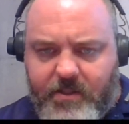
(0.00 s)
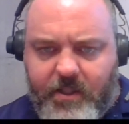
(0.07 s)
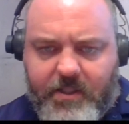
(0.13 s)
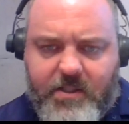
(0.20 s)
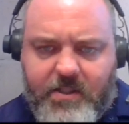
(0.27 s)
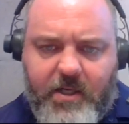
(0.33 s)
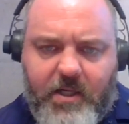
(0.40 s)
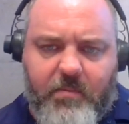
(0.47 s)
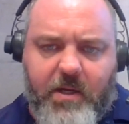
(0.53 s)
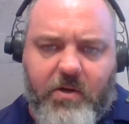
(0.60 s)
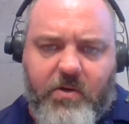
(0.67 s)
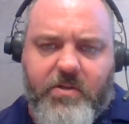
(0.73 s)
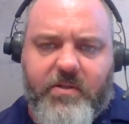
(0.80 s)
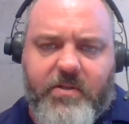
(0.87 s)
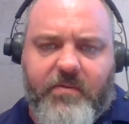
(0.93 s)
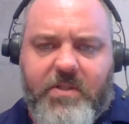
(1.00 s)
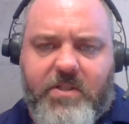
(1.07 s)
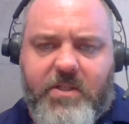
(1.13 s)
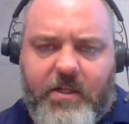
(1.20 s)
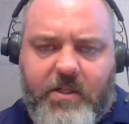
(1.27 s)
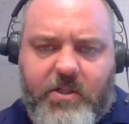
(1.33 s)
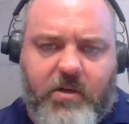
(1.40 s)
16 meters of
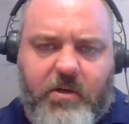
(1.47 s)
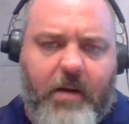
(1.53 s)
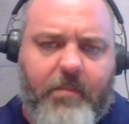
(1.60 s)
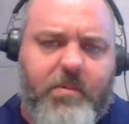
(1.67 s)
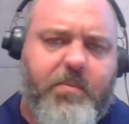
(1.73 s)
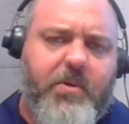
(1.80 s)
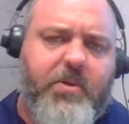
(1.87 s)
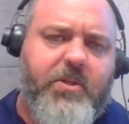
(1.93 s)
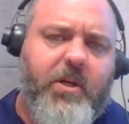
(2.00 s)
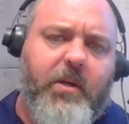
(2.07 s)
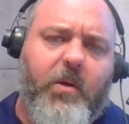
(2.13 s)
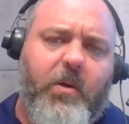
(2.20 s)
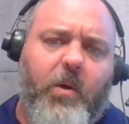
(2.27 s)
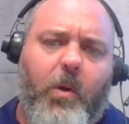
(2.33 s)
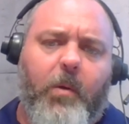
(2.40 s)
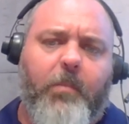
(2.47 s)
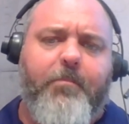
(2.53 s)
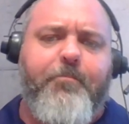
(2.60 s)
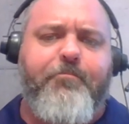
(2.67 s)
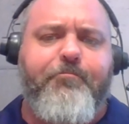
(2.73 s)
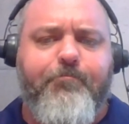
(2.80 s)
six grams per ton gold.